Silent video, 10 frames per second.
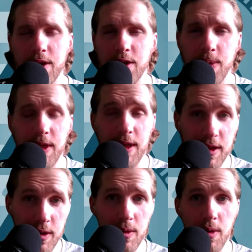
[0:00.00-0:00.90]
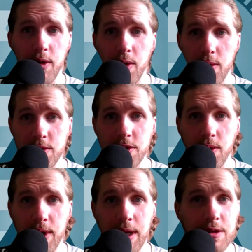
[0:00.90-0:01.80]
and to be the hero of your own
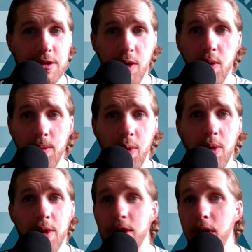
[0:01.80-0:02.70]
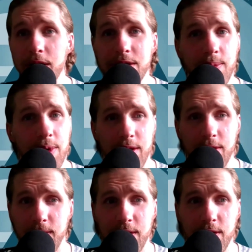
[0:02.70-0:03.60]
story is so important not to play
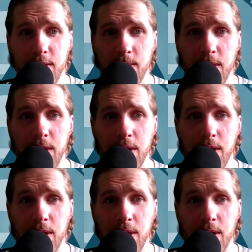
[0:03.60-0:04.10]
the victim